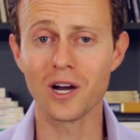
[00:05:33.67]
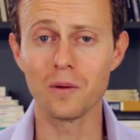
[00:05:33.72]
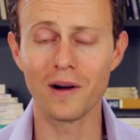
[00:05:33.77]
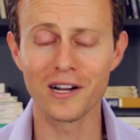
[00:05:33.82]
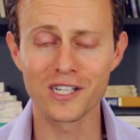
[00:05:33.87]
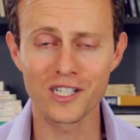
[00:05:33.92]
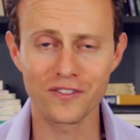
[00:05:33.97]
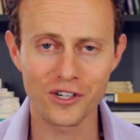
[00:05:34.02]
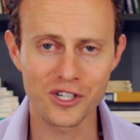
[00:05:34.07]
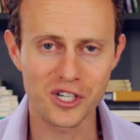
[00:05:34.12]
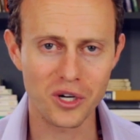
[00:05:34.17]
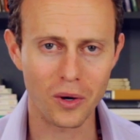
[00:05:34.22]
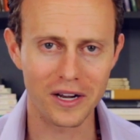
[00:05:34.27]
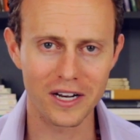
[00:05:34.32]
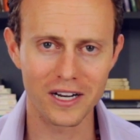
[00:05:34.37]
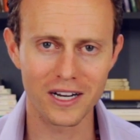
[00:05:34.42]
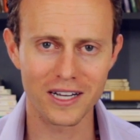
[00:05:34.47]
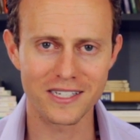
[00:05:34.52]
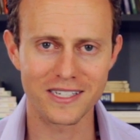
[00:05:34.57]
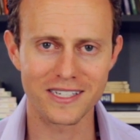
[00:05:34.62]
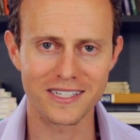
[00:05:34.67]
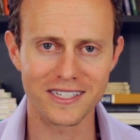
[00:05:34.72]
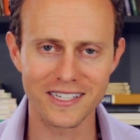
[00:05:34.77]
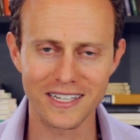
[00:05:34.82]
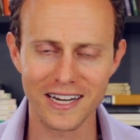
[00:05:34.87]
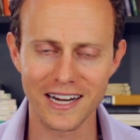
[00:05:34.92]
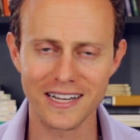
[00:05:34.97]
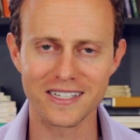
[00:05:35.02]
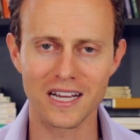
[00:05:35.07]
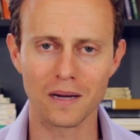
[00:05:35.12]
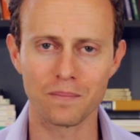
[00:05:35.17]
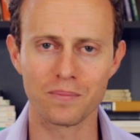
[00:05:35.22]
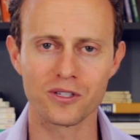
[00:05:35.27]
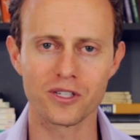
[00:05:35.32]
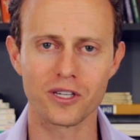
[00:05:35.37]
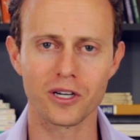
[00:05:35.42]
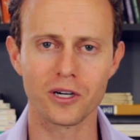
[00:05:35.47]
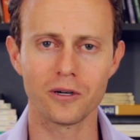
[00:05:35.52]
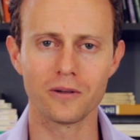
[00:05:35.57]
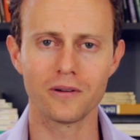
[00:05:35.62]
so much for joining us in today's
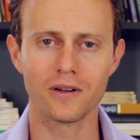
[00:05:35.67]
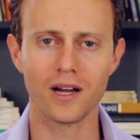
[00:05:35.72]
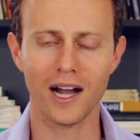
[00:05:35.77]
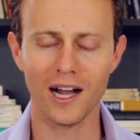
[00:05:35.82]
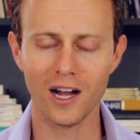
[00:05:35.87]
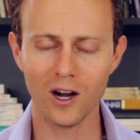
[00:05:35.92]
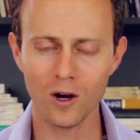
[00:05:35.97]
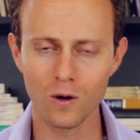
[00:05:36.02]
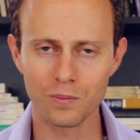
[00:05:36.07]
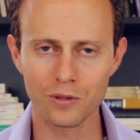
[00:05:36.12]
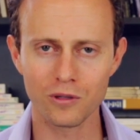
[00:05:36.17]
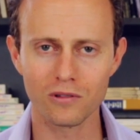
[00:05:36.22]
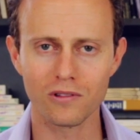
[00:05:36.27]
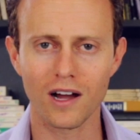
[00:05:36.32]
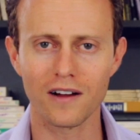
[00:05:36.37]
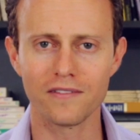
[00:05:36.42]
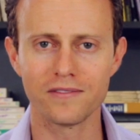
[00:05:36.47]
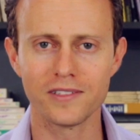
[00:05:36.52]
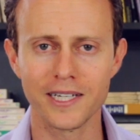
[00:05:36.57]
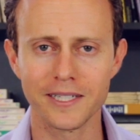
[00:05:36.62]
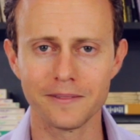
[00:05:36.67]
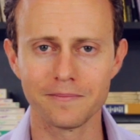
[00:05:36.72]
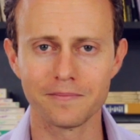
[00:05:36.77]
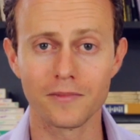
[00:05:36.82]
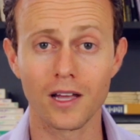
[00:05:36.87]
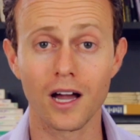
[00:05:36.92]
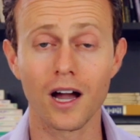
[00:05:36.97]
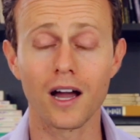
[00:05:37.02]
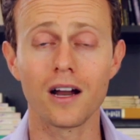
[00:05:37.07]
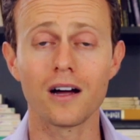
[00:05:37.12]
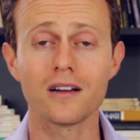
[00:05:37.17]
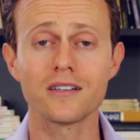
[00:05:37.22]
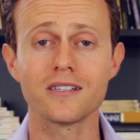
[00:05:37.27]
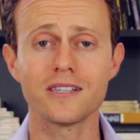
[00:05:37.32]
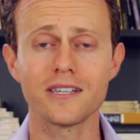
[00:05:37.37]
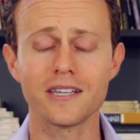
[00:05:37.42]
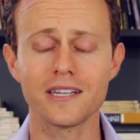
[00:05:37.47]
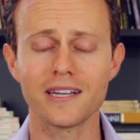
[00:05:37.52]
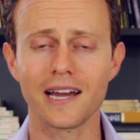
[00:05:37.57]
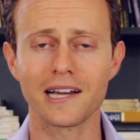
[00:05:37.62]
episode. I hope you loved it, and I'll
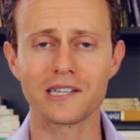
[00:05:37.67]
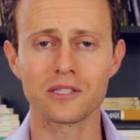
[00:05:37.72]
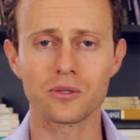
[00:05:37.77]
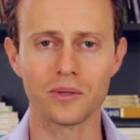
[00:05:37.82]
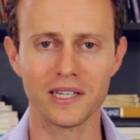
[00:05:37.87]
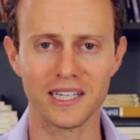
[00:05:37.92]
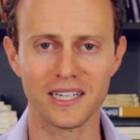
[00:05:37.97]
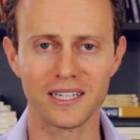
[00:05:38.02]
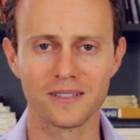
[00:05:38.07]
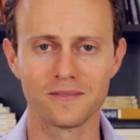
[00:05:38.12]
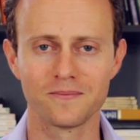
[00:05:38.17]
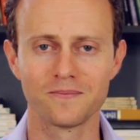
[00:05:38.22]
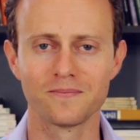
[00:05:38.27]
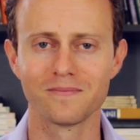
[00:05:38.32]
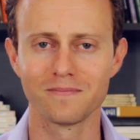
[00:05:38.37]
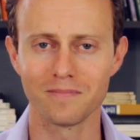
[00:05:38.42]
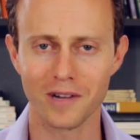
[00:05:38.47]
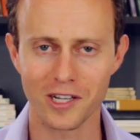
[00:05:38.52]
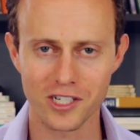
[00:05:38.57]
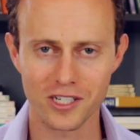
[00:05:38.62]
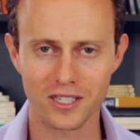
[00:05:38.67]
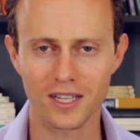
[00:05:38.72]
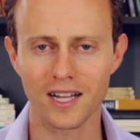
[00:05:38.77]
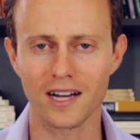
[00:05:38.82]
see you next week. Much